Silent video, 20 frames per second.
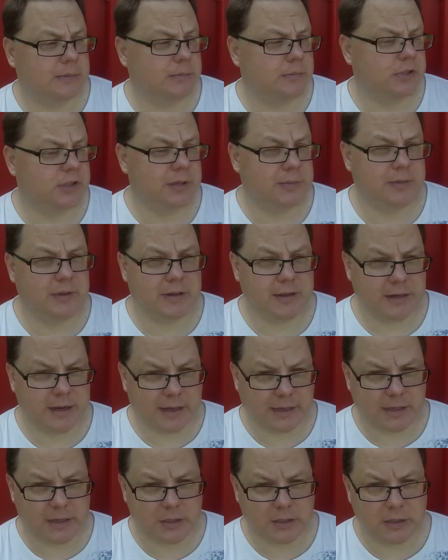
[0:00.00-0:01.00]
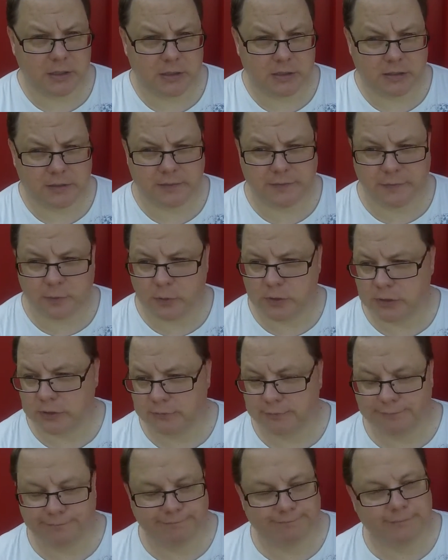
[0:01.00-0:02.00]
something that I could use for,
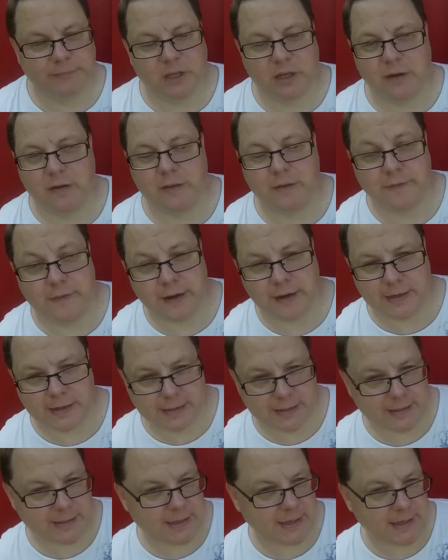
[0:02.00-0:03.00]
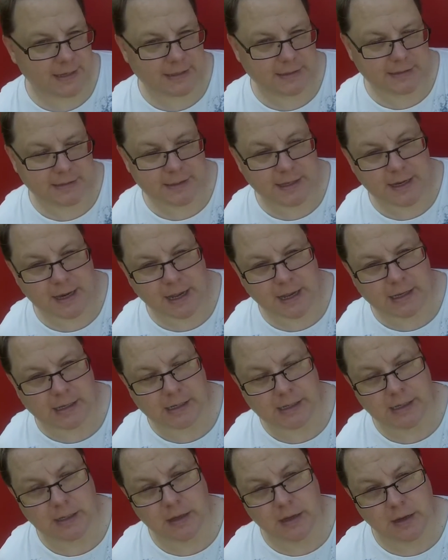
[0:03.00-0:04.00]
you know, the various things that I
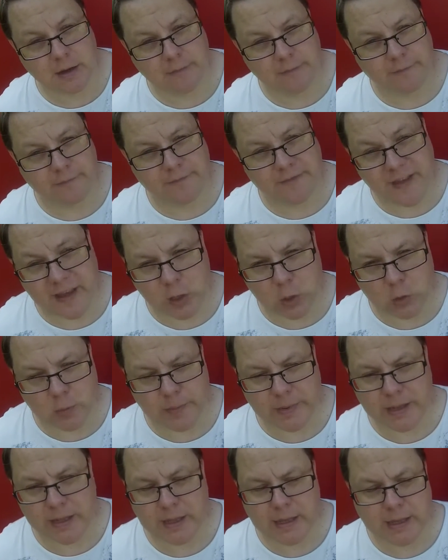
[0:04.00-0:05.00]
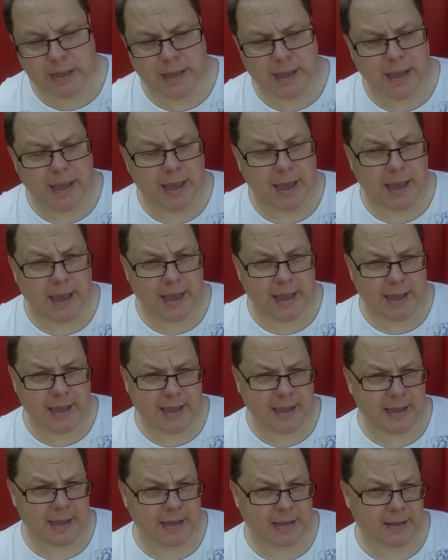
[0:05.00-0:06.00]
film,
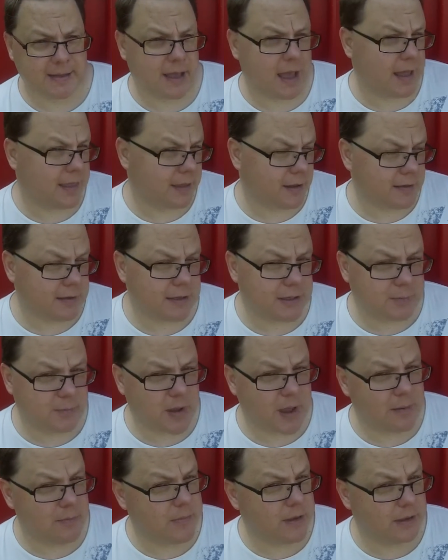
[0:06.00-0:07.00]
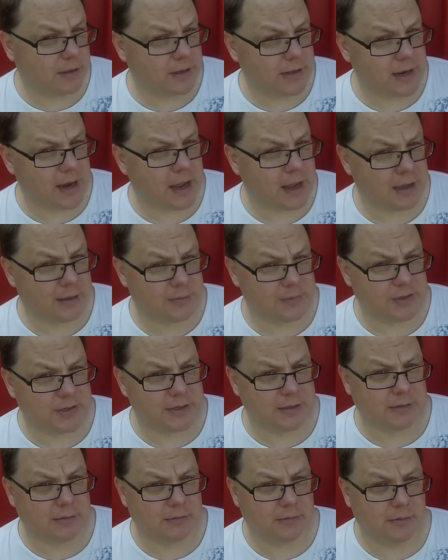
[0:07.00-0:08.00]
and I thought this might be a good
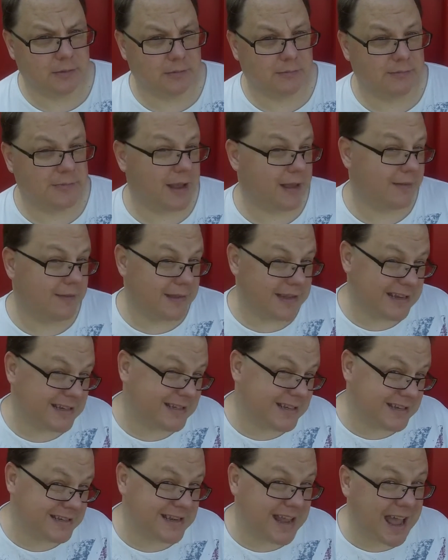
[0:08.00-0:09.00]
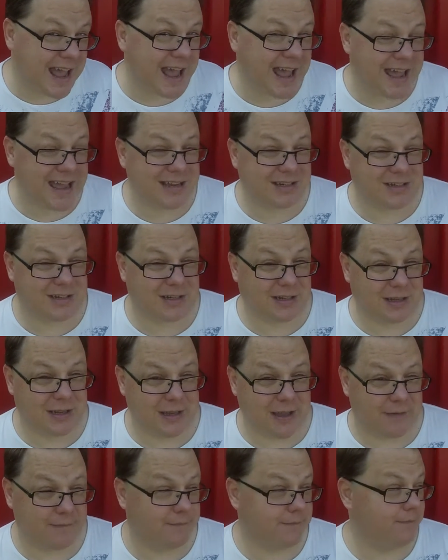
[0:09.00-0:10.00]
option. Now, this is
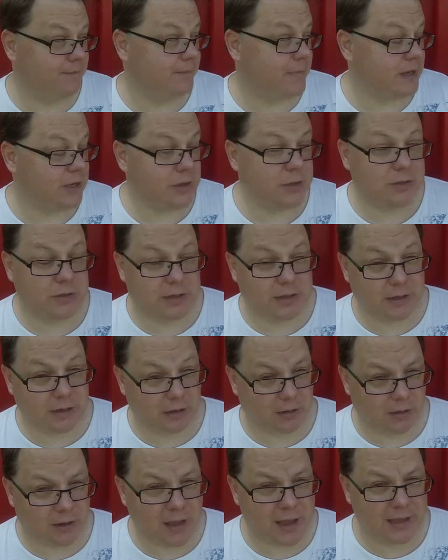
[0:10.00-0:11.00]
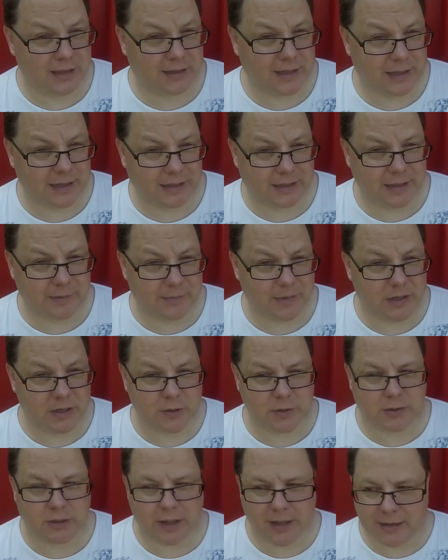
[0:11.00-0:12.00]
actually, I've been using it a lot lately, been
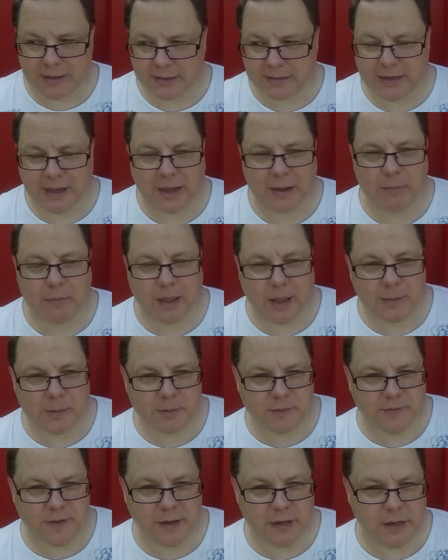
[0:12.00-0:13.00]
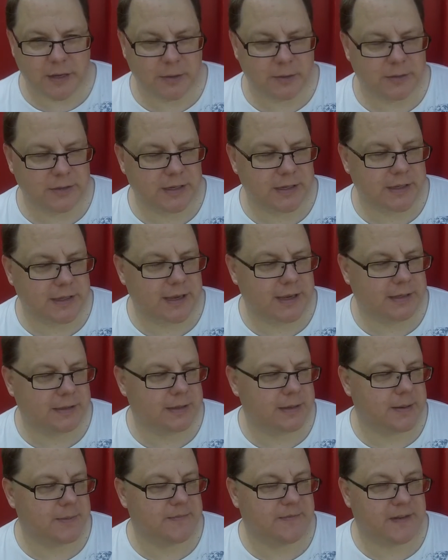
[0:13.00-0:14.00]
doing a lot of time-lapse videos and
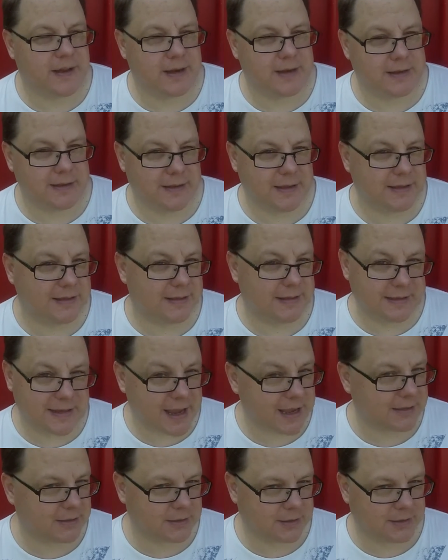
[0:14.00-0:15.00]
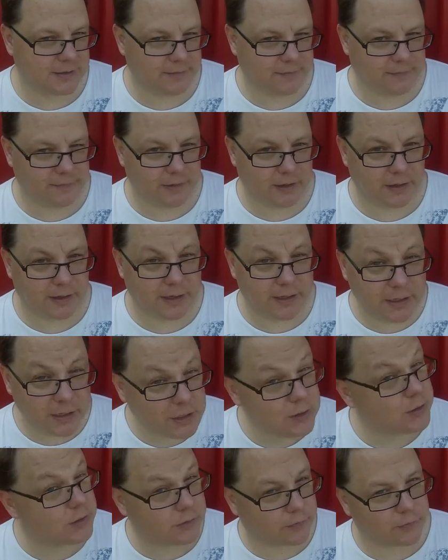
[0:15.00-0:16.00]
things, and I'm finding this is actually very
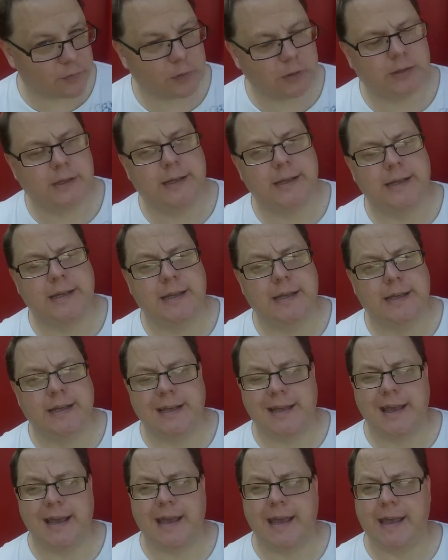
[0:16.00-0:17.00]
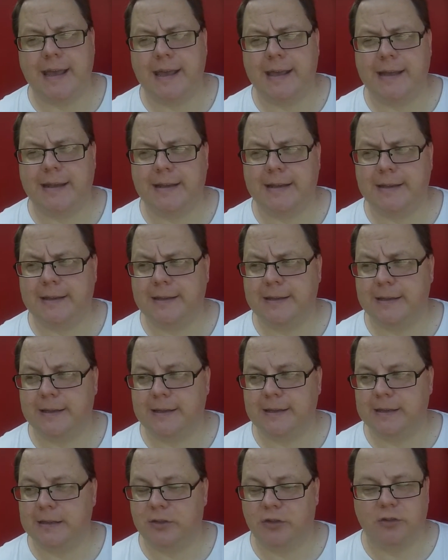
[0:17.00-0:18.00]
useful. And
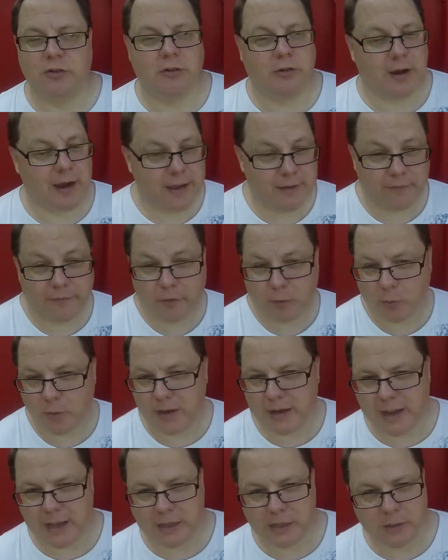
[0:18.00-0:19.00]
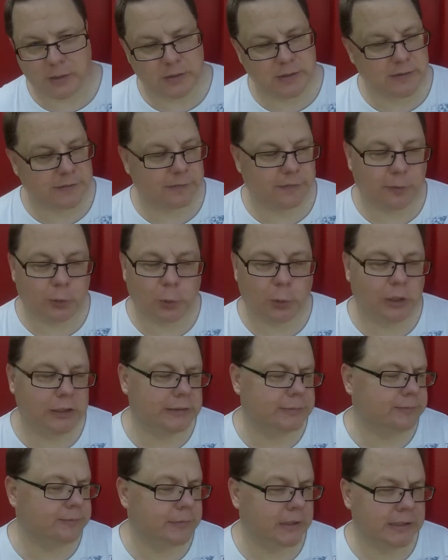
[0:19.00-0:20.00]
it's great for what I use it for.